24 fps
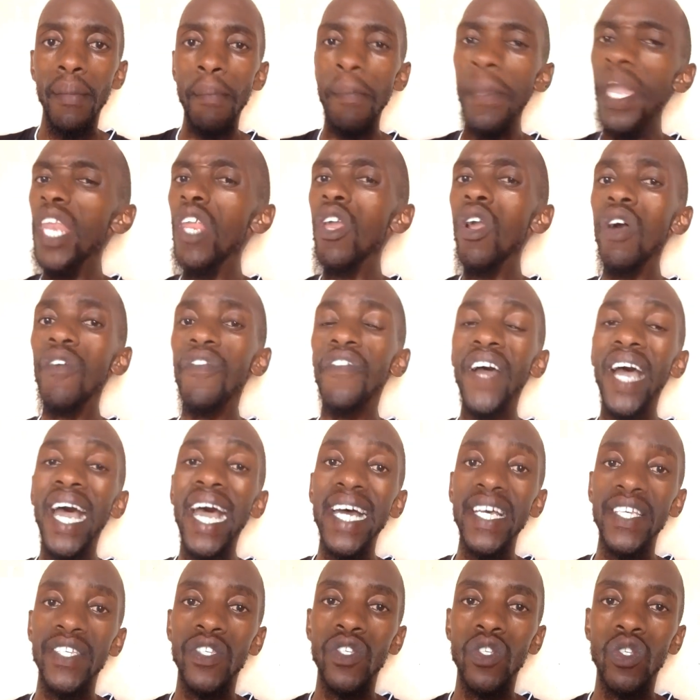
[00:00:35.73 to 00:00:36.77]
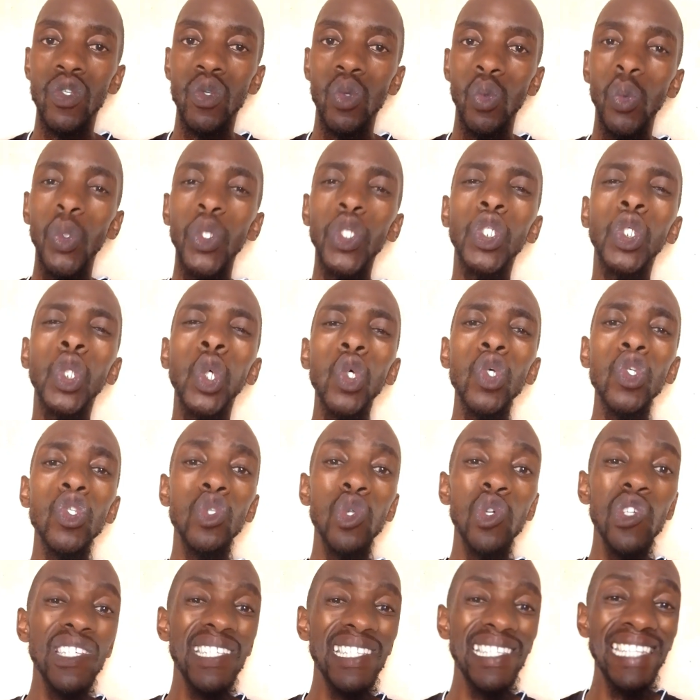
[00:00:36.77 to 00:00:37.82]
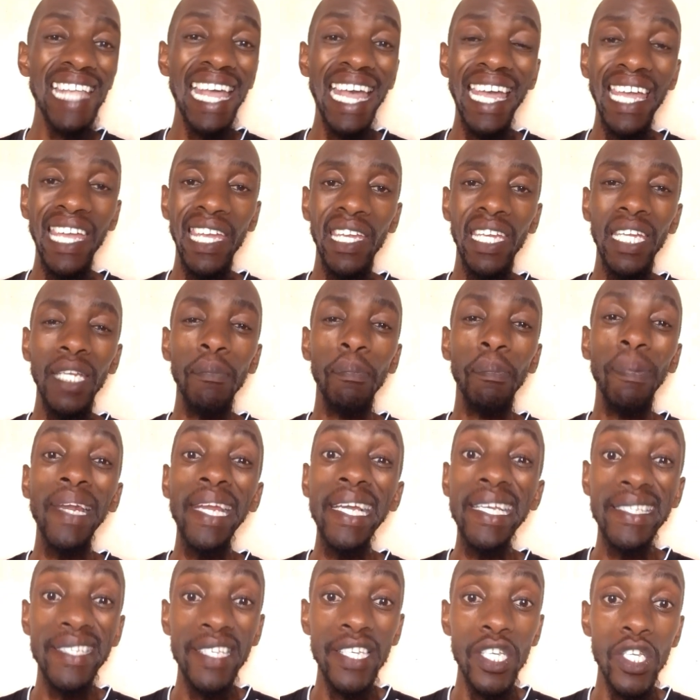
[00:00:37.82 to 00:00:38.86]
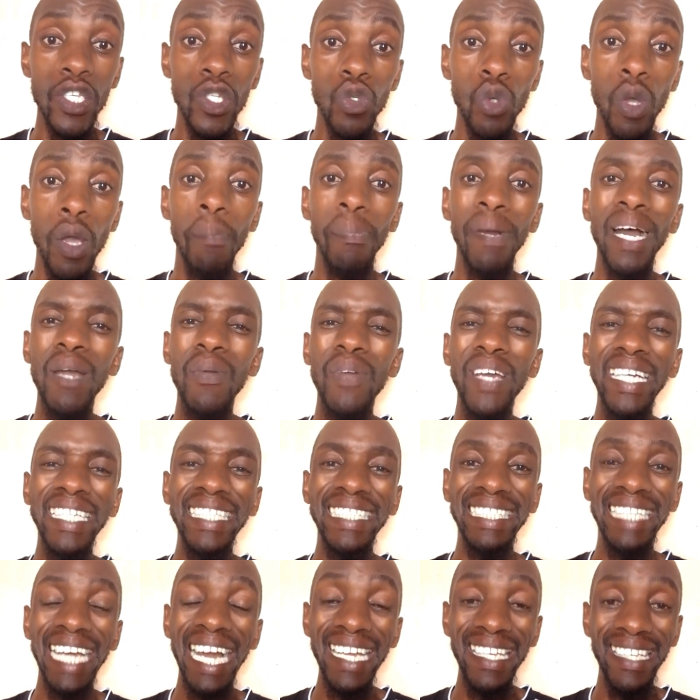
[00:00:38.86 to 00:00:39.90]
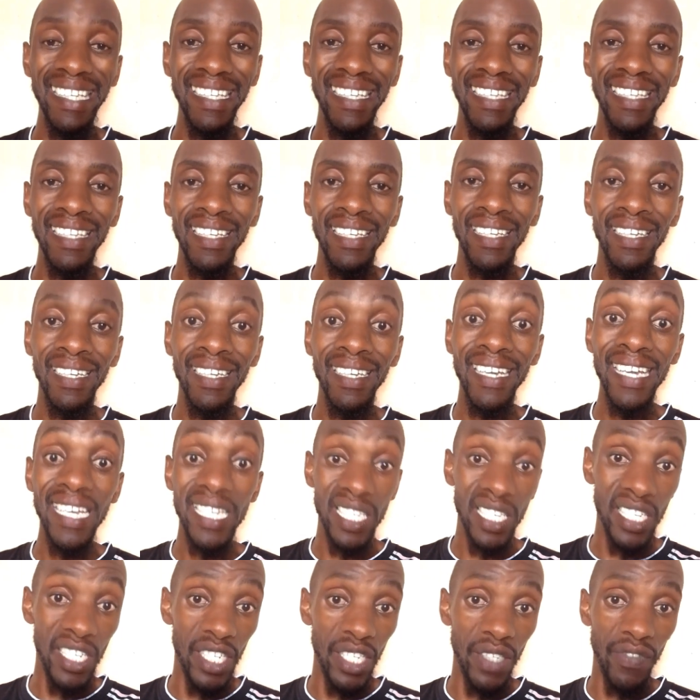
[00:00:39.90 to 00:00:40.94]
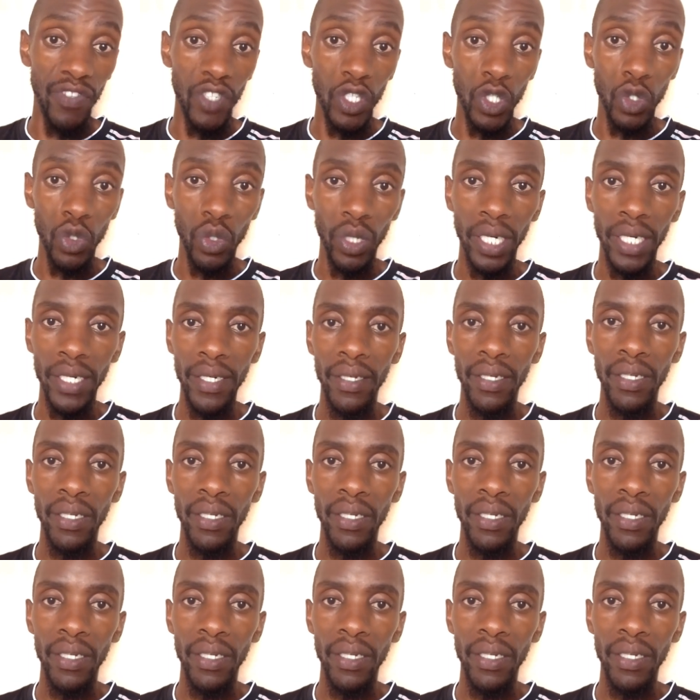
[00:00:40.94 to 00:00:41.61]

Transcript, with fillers: Many of us, we choose to stay in places whereby we are dying as individuals.